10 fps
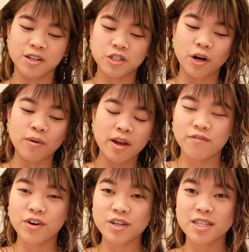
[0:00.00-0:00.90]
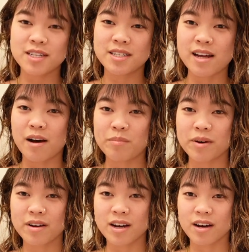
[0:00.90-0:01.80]
So first step
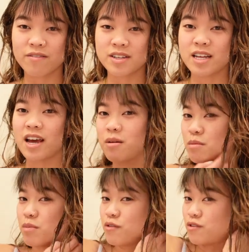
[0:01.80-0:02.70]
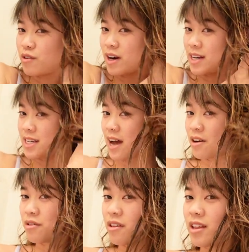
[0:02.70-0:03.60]
of the day before I
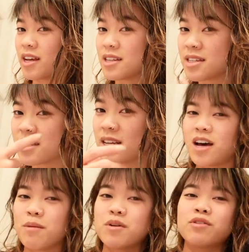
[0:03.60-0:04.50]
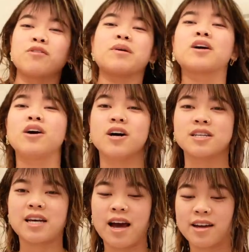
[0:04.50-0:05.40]
tackle this, I'm gonna throw my
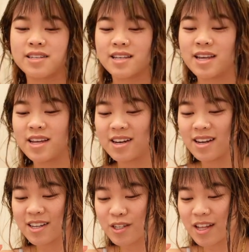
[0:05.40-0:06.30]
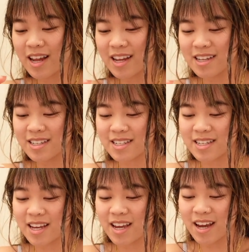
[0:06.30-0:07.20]
contacts in so that I can
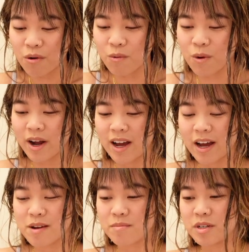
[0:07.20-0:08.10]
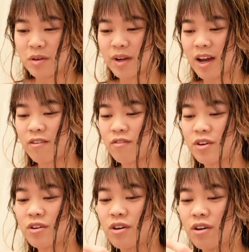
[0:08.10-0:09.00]
see what I am doing. I
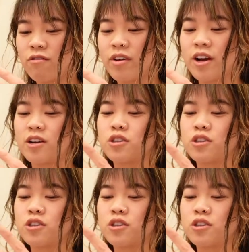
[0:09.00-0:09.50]
feel very